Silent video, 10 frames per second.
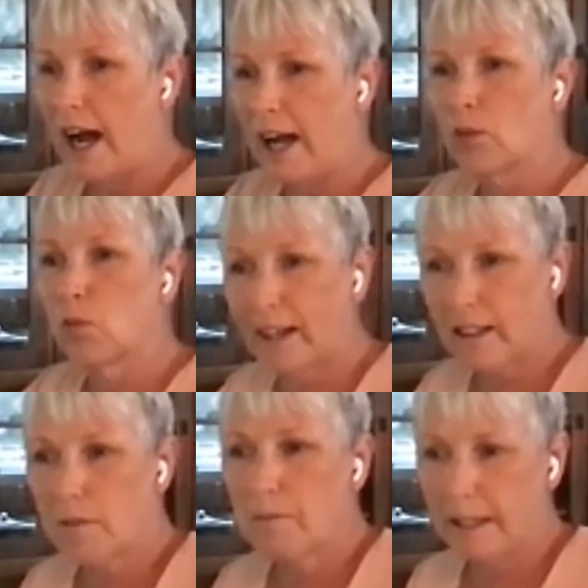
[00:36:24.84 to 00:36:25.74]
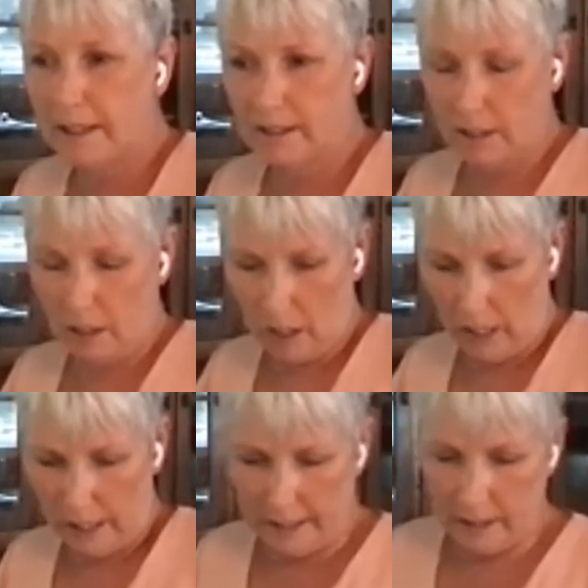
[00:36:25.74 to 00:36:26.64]
I recommend,
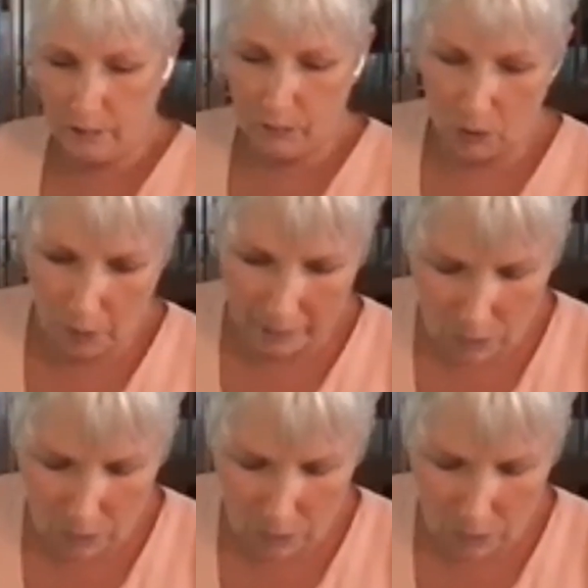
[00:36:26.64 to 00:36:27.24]
if you